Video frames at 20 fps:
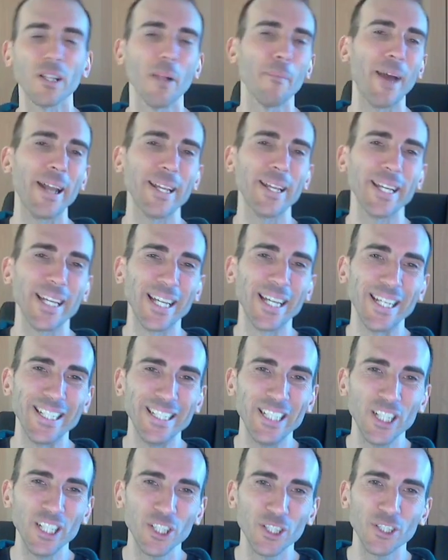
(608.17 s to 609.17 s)
I'm adding
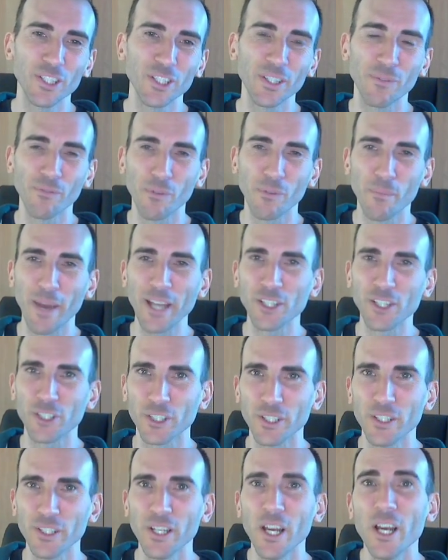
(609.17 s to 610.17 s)
additional
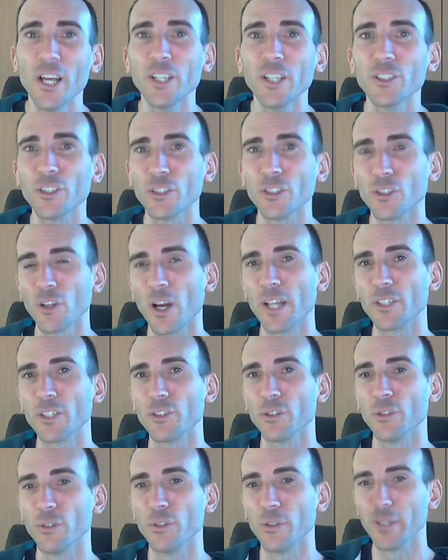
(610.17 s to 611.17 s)
information to try
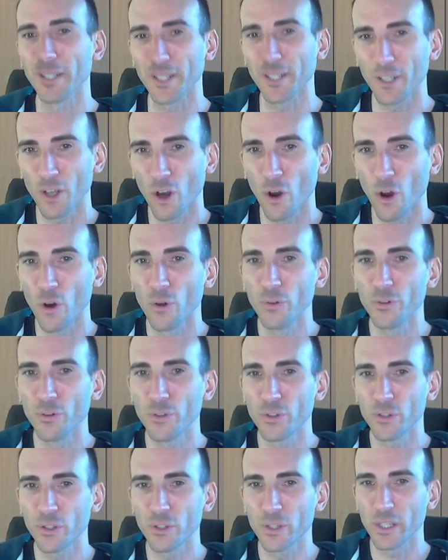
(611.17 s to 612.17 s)
to encode
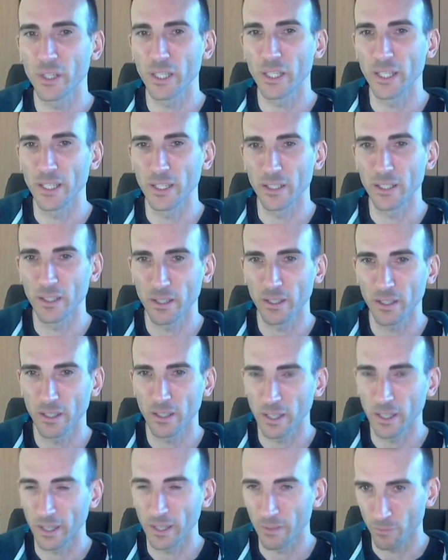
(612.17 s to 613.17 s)
the
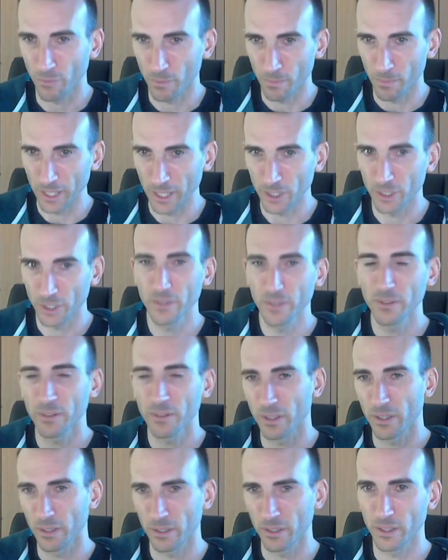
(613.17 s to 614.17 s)
information,
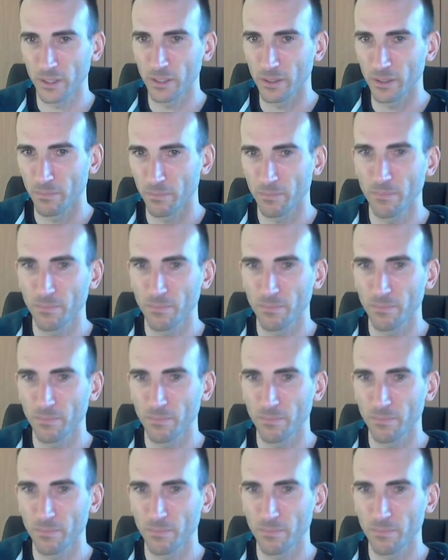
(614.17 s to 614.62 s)
the